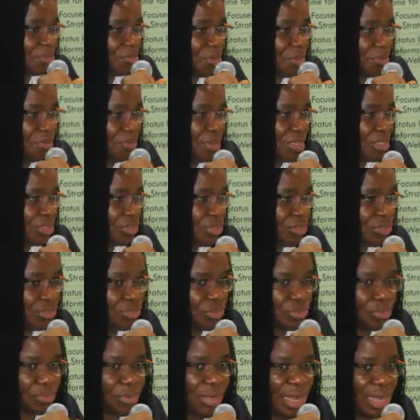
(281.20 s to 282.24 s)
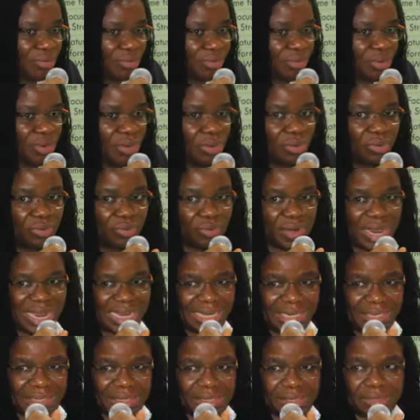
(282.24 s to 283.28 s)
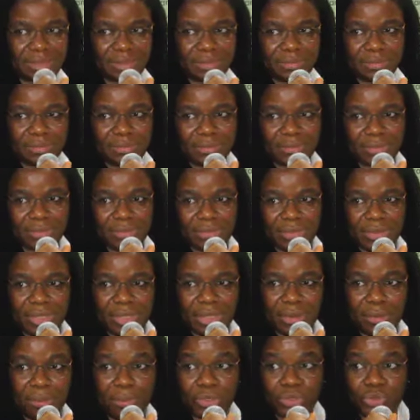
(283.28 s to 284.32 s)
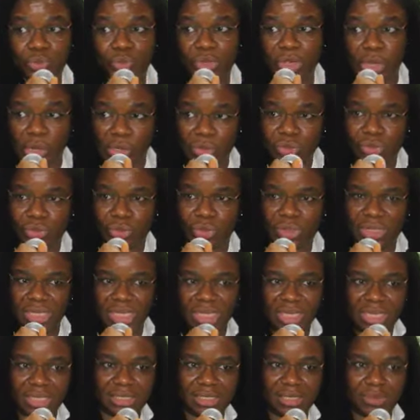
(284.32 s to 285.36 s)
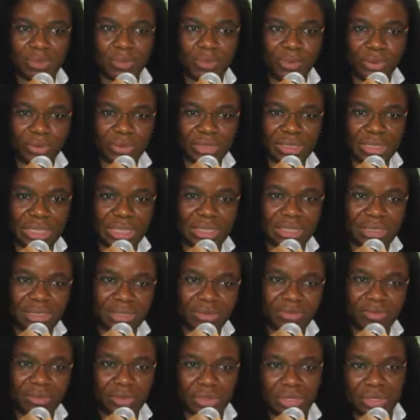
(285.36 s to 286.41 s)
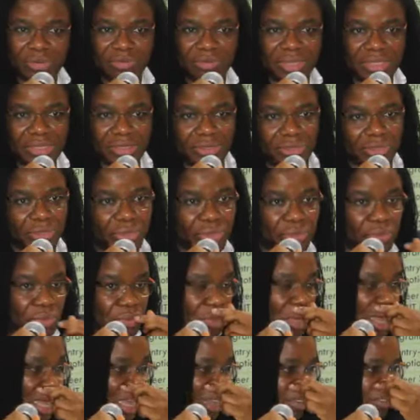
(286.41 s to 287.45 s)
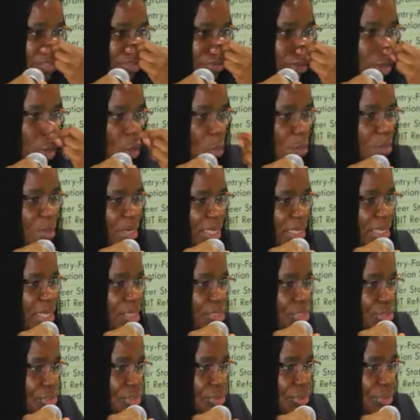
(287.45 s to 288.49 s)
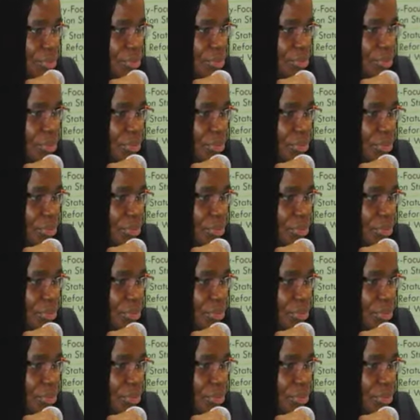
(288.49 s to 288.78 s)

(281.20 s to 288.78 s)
for investors to have rights. But we also think it is important for investors to have obligations.